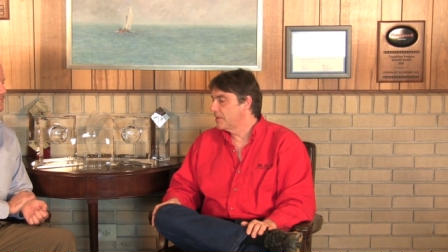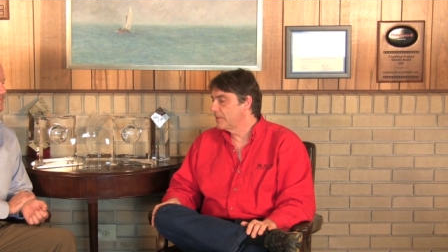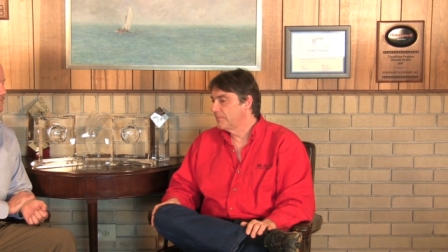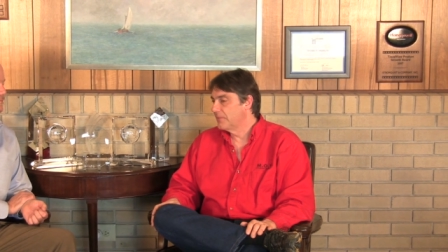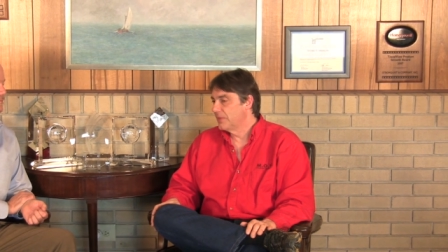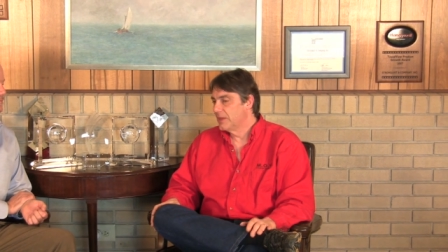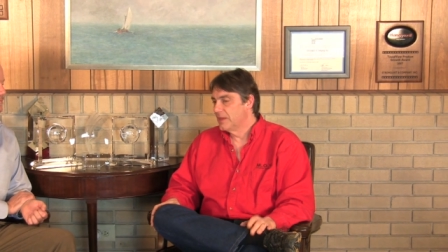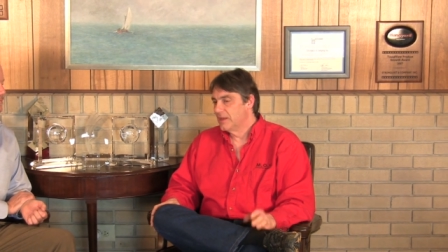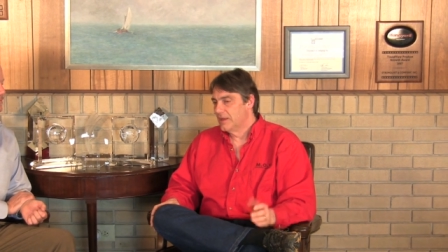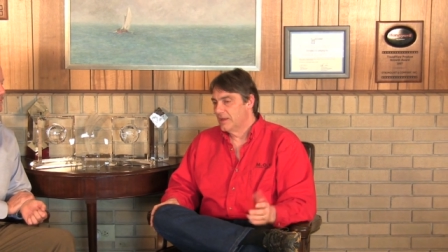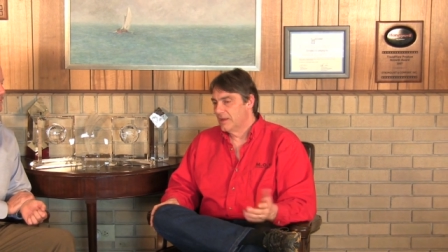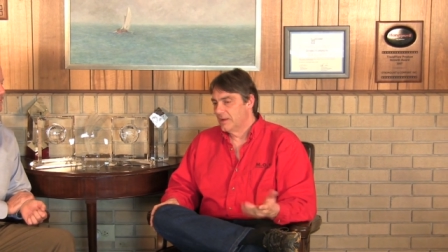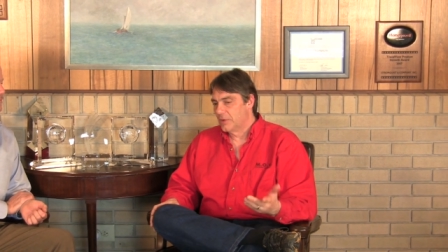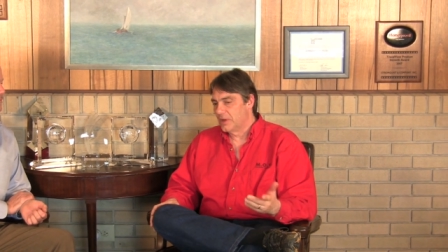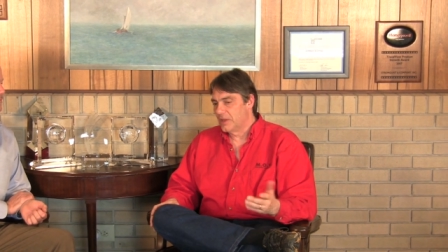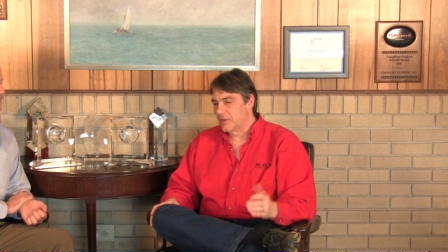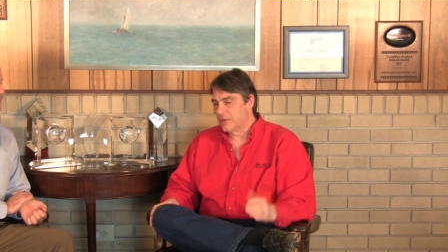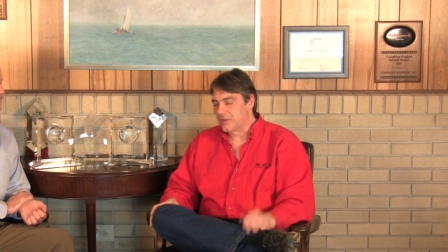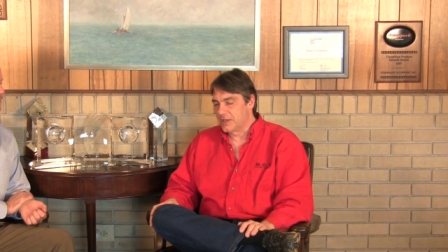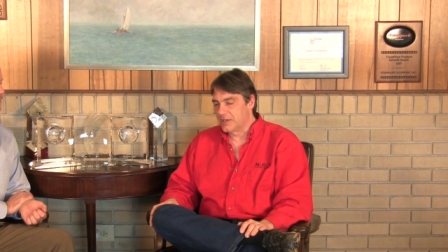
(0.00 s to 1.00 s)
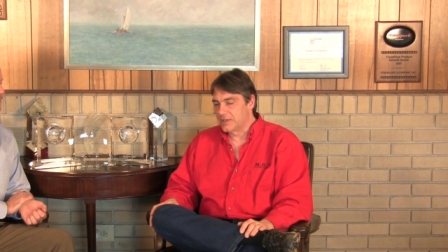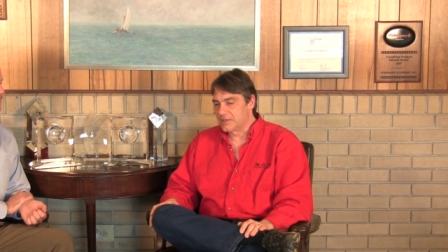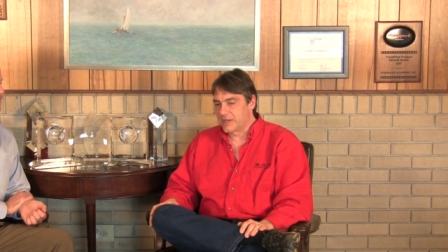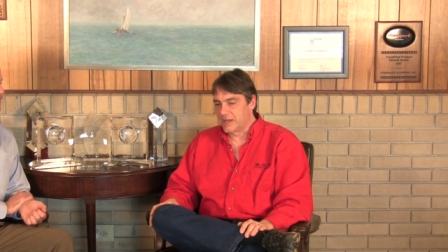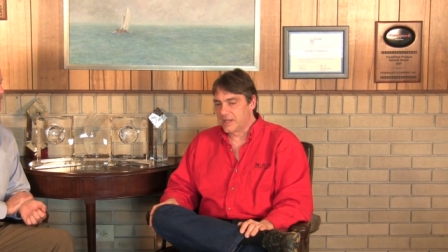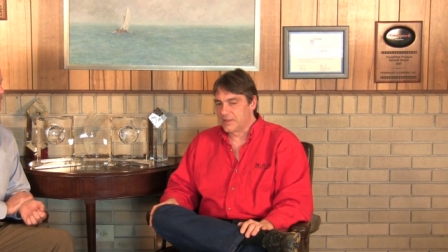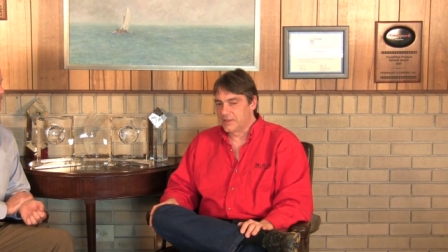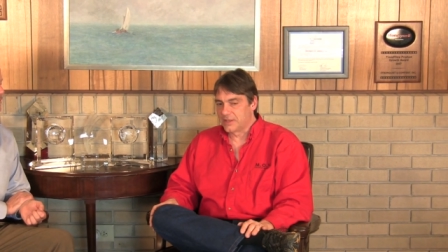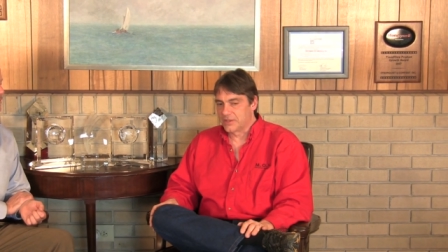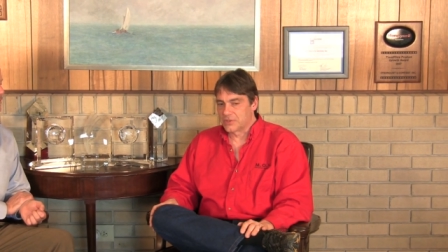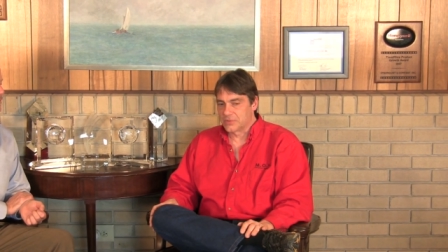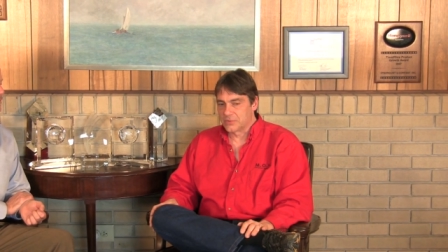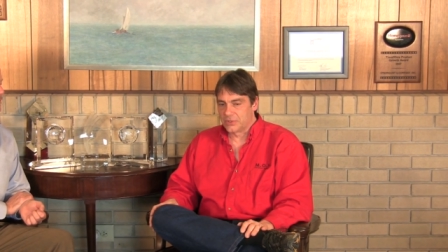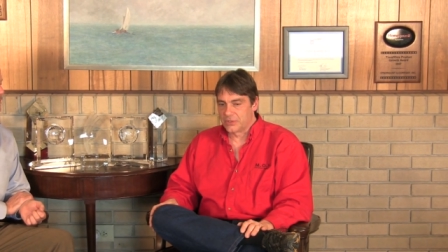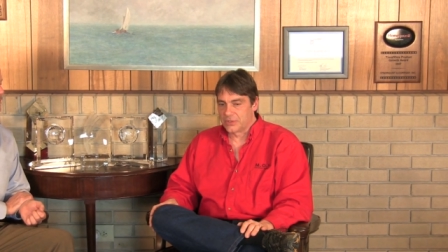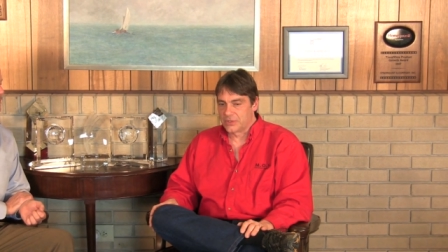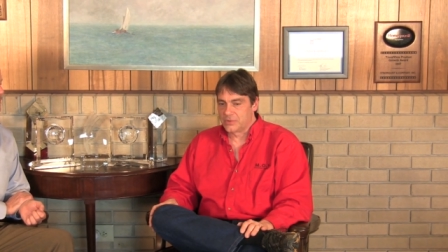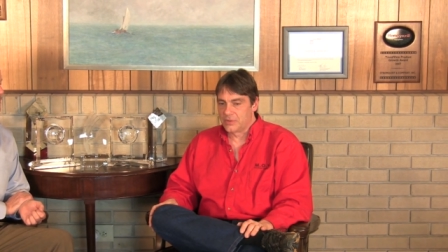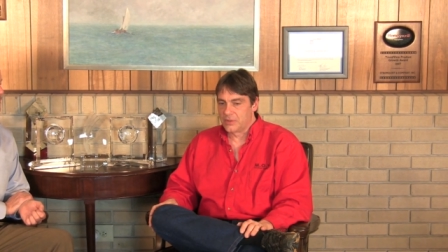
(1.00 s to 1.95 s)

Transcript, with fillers: And one of the things that I think is really